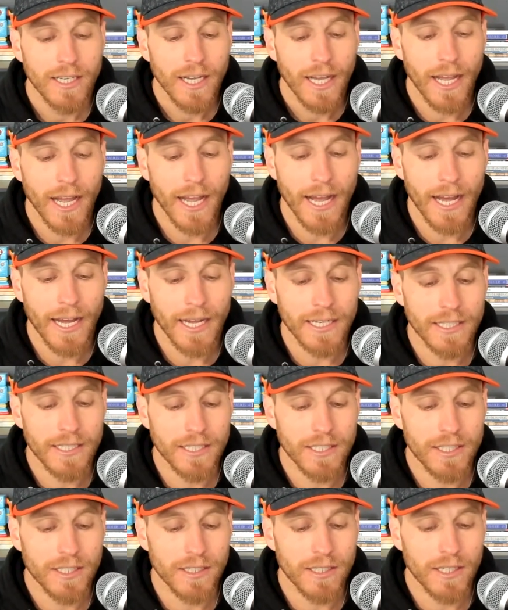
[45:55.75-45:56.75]
and
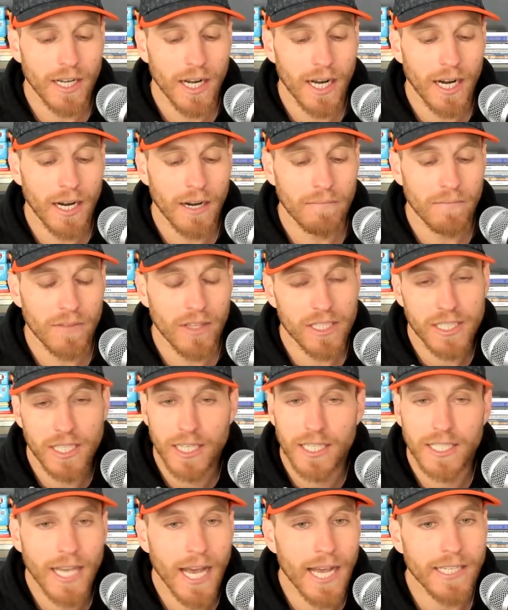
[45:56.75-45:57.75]
the
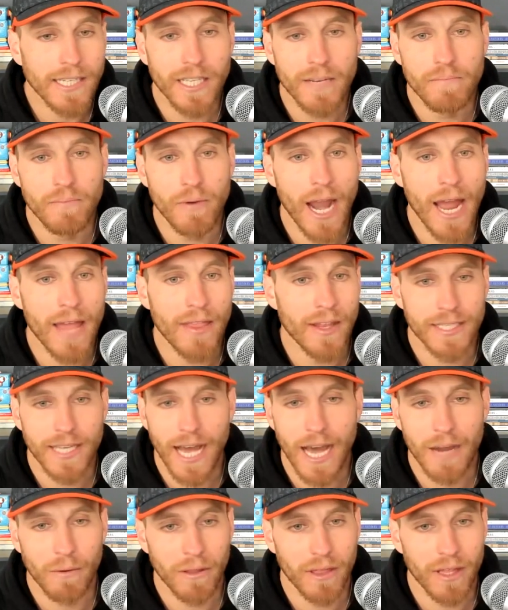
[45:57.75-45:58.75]
success that Brandon has
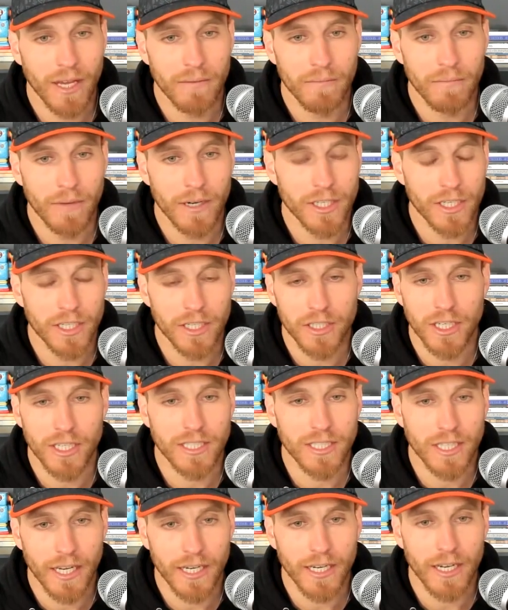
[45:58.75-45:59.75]
had with him, which is
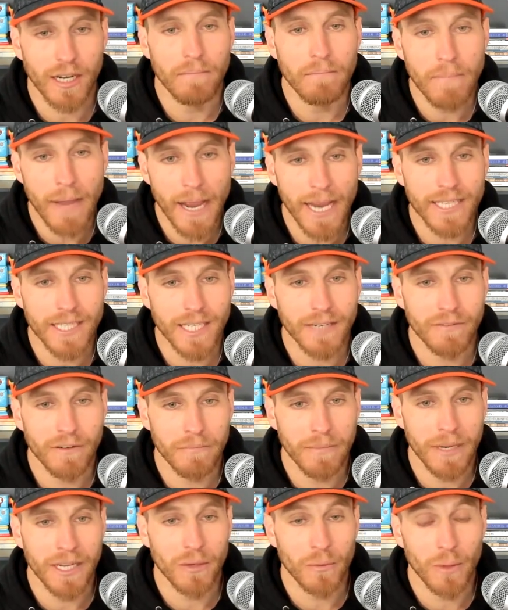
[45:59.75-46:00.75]
just like amazing for
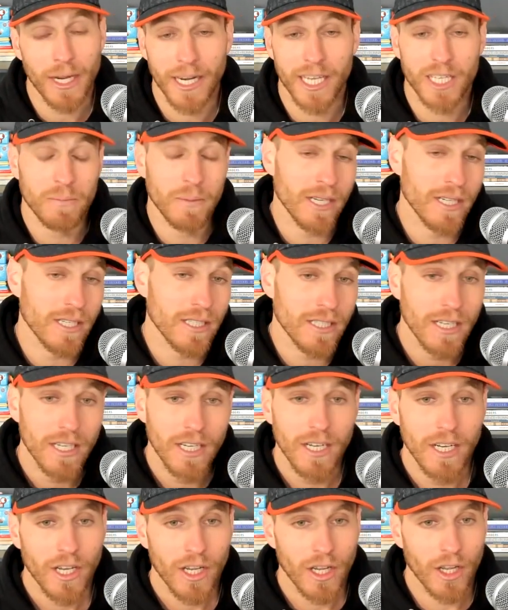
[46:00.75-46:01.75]
me to witness because,
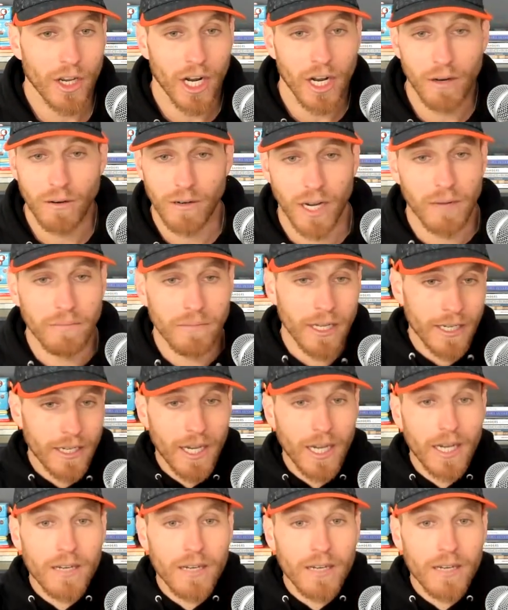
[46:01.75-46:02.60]
you know, I'm like kind